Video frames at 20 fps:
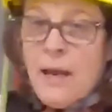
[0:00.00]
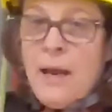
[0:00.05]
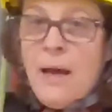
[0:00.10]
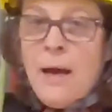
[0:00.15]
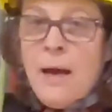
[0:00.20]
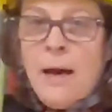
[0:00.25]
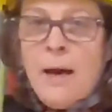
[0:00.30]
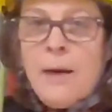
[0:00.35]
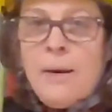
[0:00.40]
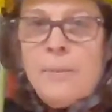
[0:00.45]

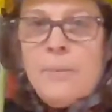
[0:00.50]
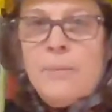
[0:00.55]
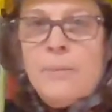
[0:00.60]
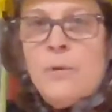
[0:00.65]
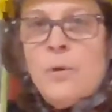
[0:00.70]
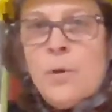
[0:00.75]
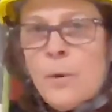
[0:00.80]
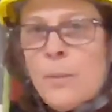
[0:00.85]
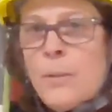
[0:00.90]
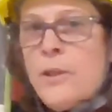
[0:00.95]

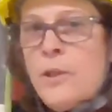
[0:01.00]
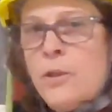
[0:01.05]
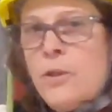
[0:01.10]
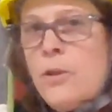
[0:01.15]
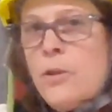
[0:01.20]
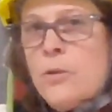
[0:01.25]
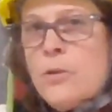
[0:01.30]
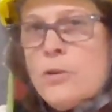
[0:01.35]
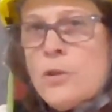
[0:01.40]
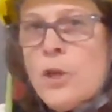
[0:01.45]
normally you'd
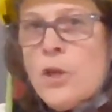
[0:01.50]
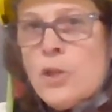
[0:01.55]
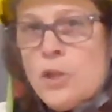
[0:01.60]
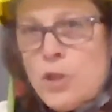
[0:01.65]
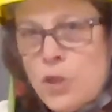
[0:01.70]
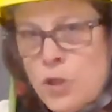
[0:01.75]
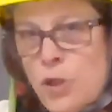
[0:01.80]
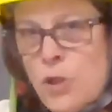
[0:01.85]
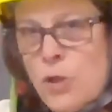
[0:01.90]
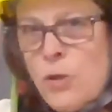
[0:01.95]
use
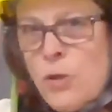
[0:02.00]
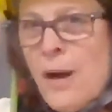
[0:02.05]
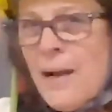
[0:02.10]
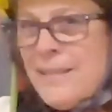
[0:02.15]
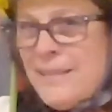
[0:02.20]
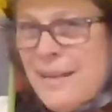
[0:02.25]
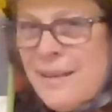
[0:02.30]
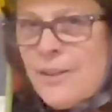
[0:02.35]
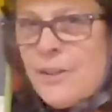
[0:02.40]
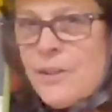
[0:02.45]
two
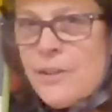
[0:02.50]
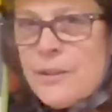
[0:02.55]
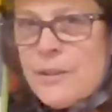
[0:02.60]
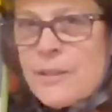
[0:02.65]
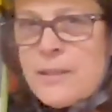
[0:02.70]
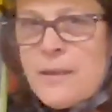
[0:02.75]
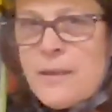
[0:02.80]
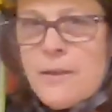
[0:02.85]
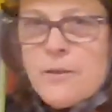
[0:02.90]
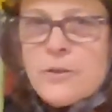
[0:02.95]
identical
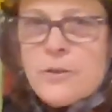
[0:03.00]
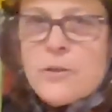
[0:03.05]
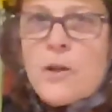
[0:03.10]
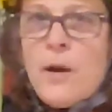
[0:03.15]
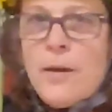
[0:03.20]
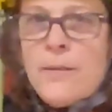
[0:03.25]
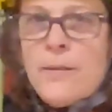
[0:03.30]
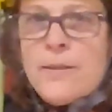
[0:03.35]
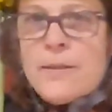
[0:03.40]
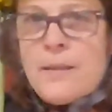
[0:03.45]
descenders
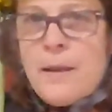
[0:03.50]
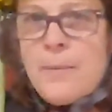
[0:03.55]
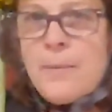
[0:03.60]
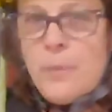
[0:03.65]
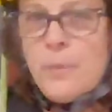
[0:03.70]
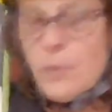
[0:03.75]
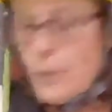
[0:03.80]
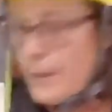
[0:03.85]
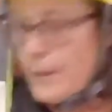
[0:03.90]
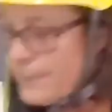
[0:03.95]
on the same
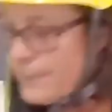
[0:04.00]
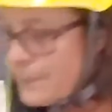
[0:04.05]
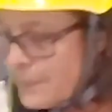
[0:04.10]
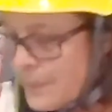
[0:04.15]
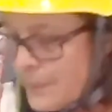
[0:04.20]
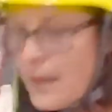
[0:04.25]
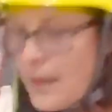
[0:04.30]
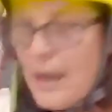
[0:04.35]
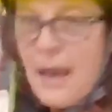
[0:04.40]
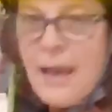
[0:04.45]
point.
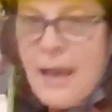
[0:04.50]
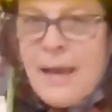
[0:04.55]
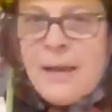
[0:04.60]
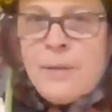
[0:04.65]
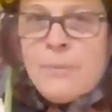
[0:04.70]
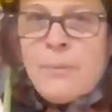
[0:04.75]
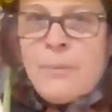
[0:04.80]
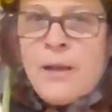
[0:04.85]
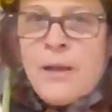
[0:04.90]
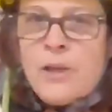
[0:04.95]

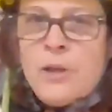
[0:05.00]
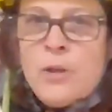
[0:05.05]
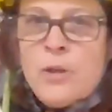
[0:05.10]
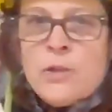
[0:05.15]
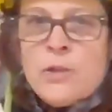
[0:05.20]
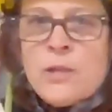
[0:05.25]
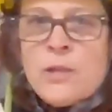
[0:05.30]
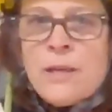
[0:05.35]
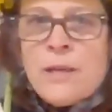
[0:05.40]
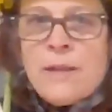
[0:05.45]
And by
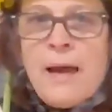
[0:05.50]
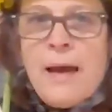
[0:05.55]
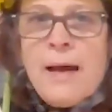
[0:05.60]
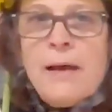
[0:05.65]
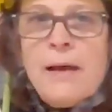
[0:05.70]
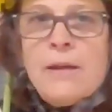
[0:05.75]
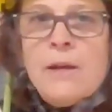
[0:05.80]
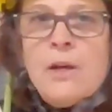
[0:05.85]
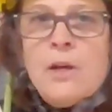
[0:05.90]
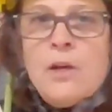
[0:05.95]
using that,
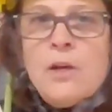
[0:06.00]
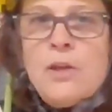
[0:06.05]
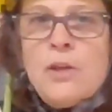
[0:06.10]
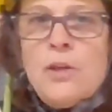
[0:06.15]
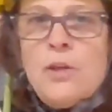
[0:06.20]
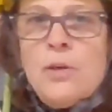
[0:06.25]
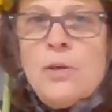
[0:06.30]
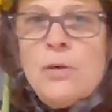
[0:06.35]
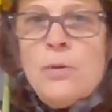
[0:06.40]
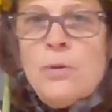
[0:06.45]

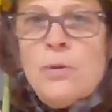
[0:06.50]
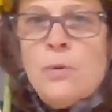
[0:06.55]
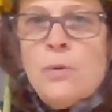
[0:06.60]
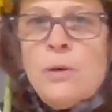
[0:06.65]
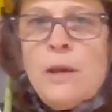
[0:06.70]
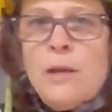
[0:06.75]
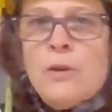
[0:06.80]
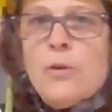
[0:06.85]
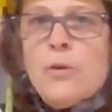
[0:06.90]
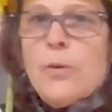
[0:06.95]
you
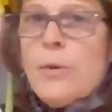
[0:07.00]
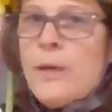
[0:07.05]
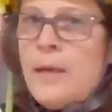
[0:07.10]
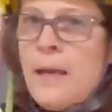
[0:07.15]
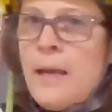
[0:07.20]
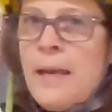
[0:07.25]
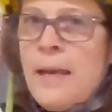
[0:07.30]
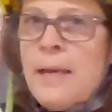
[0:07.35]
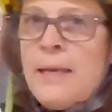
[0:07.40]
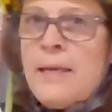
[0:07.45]
can
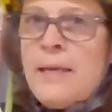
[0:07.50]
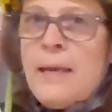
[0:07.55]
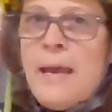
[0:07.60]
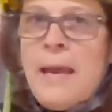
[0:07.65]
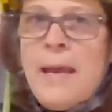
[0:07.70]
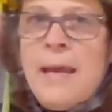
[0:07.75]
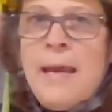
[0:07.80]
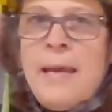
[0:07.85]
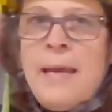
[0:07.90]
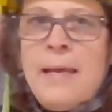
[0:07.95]
create
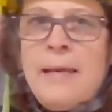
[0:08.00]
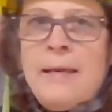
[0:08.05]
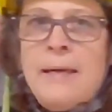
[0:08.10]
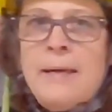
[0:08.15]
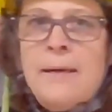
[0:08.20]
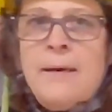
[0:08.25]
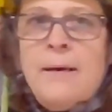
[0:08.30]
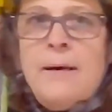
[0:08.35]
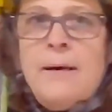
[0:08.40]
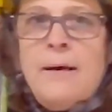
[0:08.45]
a,
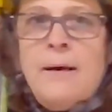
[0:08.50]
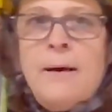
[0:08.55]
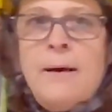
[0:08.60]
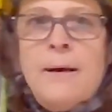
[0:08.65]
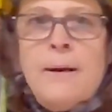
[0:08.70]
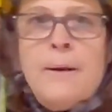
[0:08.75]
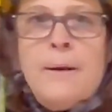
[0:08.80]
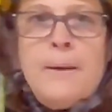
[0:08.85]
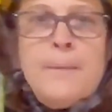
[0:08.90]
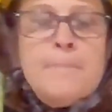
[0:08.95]

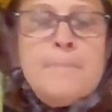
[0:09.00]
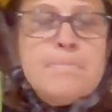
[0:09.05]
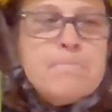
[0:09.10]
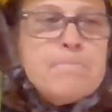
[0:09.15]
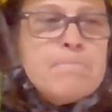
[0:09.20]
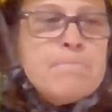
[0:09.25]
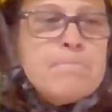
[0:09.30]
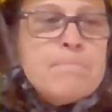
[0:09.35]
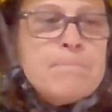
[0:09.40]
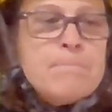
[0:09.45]

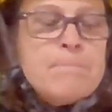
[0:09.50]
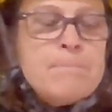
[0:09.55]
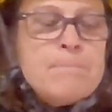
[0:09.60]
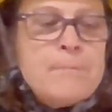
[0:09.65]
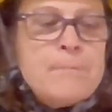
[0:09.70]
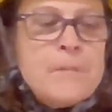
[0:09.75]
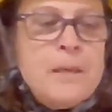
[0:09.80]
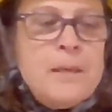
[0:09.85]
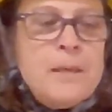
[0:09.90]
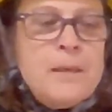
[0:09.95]

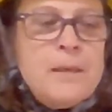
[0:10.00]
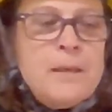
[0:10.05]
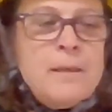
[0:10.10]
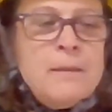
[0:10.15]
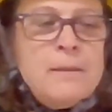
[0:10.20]
I